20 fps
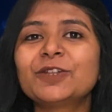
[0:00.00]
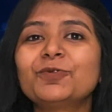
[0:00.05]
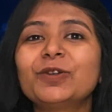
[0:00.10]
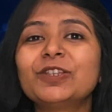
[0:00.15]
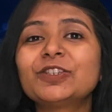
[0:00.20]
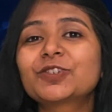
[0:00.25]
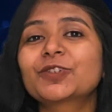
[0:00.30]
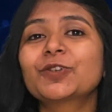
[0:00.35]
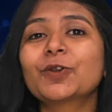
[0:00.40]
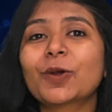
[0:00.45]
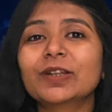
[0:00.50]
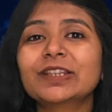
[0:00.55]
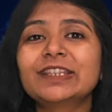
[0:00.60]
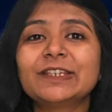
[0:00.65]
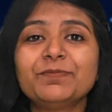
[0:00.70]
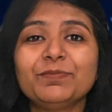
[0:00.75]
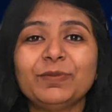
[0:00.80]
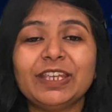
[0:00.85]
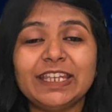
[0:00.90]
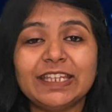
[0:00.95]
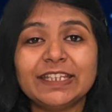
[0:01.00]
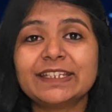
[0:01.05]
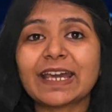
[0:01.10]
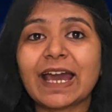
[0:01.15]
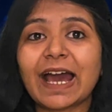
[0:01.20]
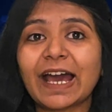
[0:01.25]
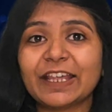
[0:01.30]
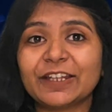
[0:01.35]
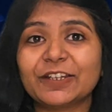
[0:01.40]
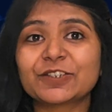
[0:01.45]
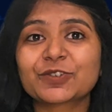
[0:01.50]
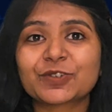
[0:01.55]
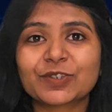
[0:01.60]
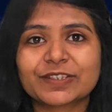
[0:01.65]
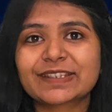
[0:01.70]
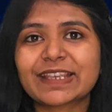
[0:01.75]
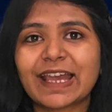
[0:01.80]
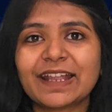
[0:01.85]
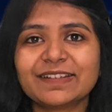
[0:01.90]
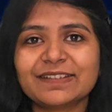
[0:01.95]
to ensure they meet Irish
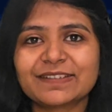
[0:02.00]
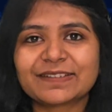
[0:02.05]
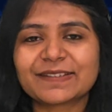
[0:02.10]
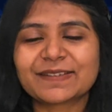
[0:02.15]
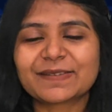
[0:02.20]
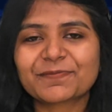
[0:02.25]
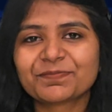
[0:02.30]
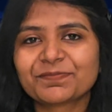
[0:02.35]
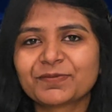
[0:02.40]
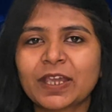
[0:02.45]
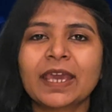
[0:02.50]
standards.